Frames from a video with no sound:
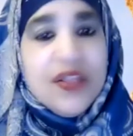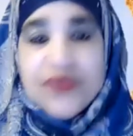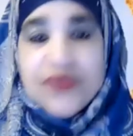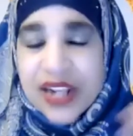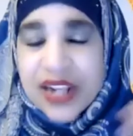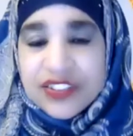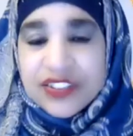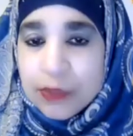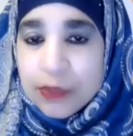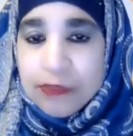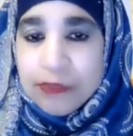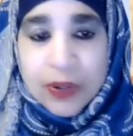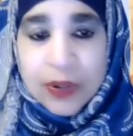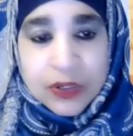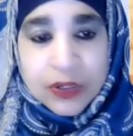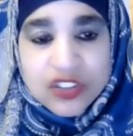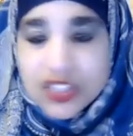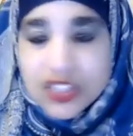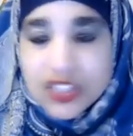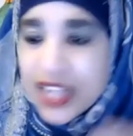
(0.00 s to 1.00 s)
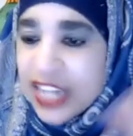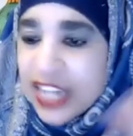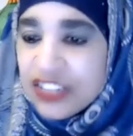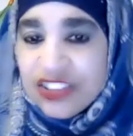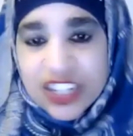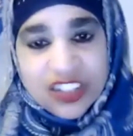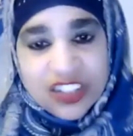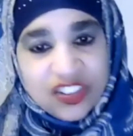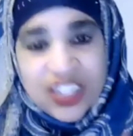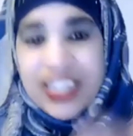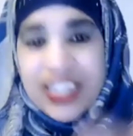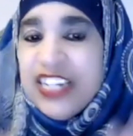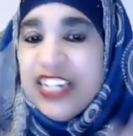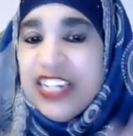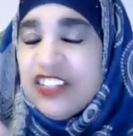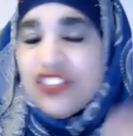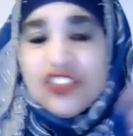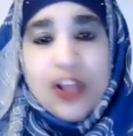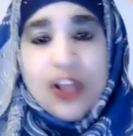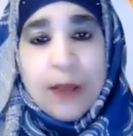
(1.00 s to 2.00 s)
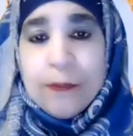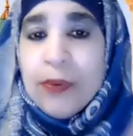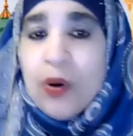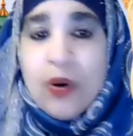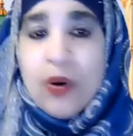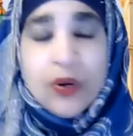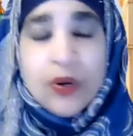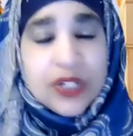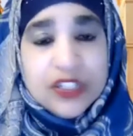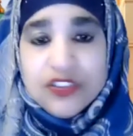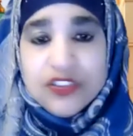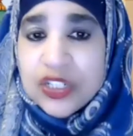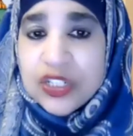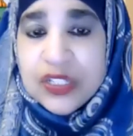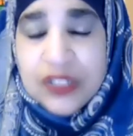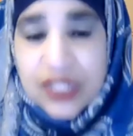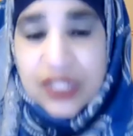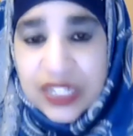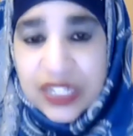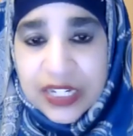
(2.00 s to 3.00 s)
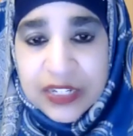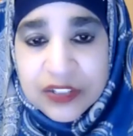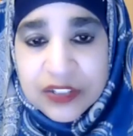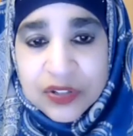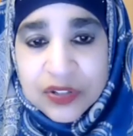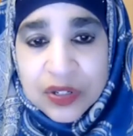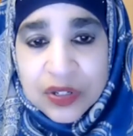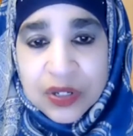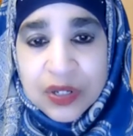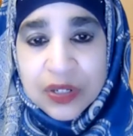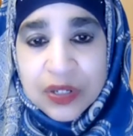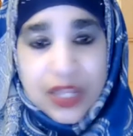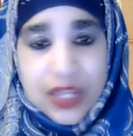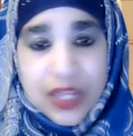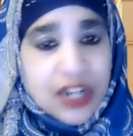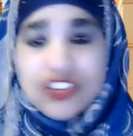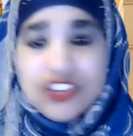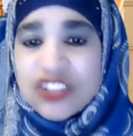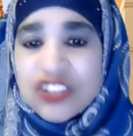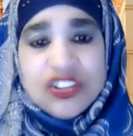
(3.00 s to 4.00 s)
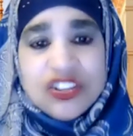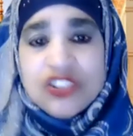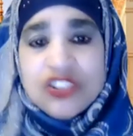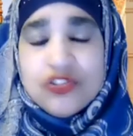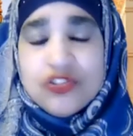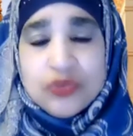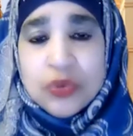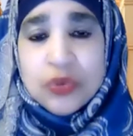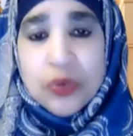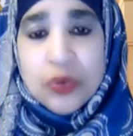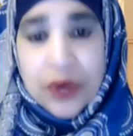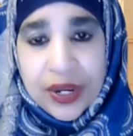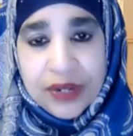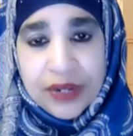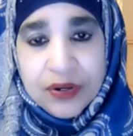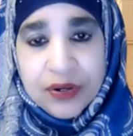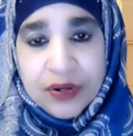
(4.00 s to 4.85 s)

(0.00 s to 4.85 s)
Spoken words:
that's a person that just eats up all his good deeds. They're just destroyed.